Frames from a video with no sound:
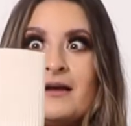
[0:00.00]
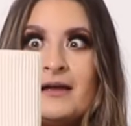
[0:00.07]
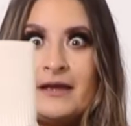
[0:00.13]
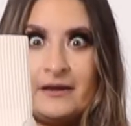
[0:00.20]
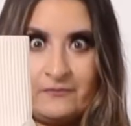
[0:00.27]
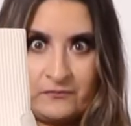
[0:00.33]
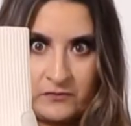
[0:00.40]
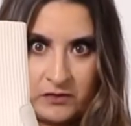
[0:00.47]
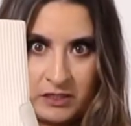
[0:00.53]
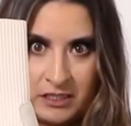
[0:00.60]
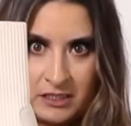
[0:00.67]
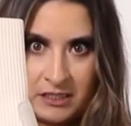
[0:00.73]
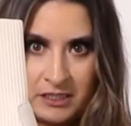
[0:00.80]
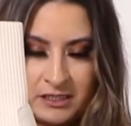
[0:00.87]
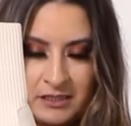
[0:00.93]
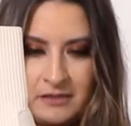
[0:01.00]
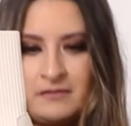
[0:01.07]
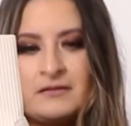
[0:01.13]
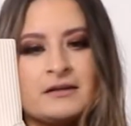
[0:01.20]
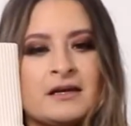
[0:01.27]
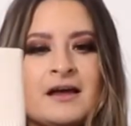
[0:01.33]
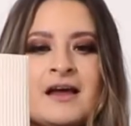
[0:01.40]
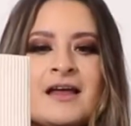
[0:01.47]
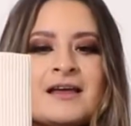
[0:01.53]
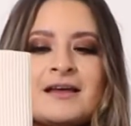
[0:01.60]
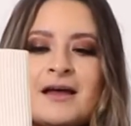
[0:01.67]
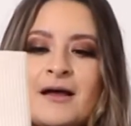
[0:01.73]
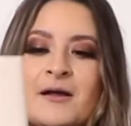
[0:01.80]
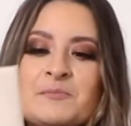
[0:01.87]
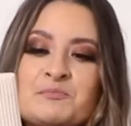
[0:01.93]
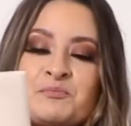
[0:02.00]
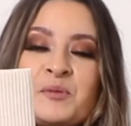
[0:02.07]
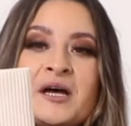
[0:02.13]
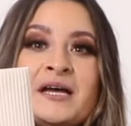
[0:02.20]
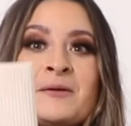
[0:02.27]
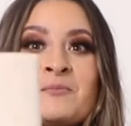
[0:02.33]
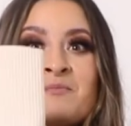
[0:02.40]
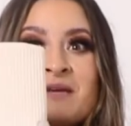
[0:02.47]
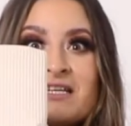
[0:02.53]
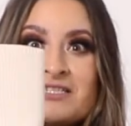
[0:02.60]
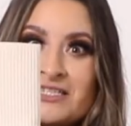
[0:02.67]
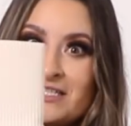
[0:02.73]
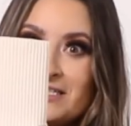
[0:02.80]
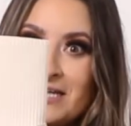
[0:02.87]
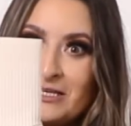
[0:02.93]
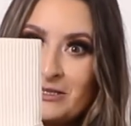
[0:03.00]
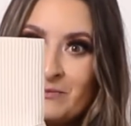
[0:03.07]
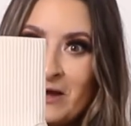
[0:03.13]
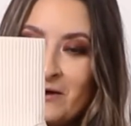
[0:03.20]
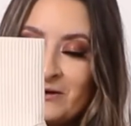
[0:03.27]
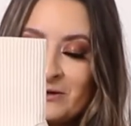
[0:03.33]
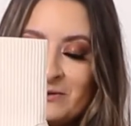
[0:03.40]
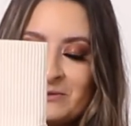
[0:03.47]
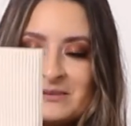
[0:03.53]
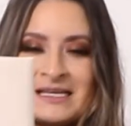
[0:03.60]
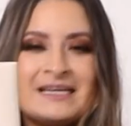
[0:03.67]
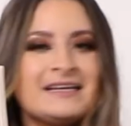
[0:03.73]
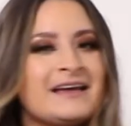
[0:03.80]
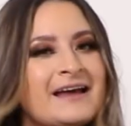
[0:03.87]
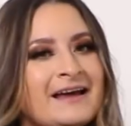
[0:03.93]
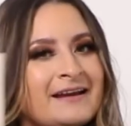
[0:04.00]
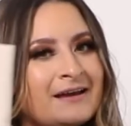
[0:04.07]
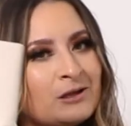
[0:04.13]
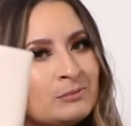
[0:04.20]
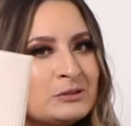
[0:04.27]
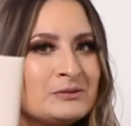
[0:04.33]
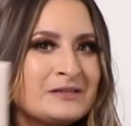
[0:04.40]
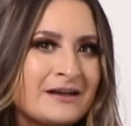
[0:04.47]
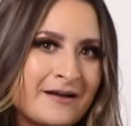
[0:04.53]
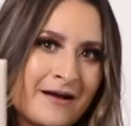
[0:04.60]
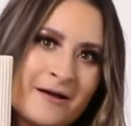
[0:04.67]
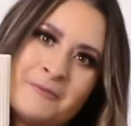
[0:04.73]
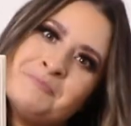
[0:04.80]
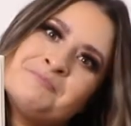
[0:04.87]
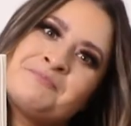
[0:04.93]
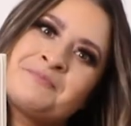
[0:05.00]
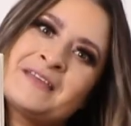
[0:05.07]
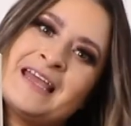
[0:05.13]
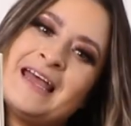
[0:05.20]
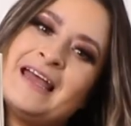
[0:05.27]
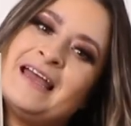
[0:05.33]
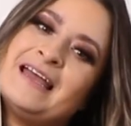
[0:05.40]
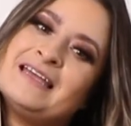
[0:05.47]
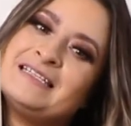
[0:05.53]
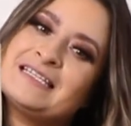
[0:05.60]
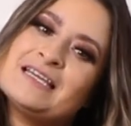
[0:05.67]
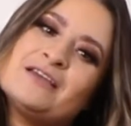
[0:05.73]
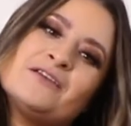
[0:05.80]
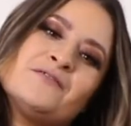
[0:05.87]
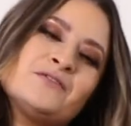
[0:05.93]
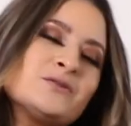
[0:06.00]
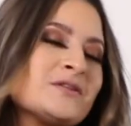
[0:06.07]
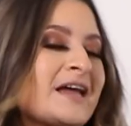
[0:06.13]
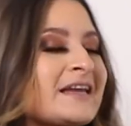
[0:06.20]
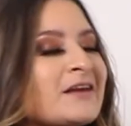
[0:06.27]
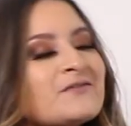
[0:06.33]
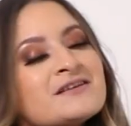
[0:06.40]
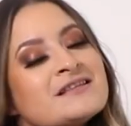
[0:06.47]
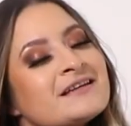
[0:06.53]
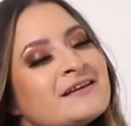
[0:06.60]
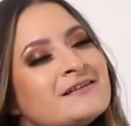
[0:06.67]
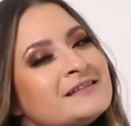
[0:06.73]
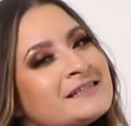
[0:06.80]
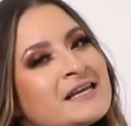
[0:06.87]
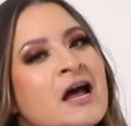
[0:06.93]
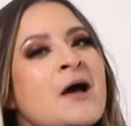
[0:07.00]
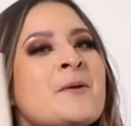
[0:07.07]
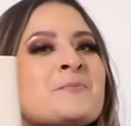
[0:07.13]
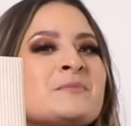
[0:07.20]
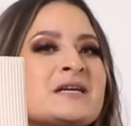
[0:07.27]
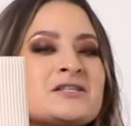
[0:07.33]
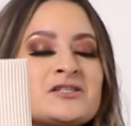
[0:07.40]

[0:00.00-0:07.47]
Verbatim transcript: everything. But make sure to check them out on our website at elle bleu dot com. And if you like everything else, make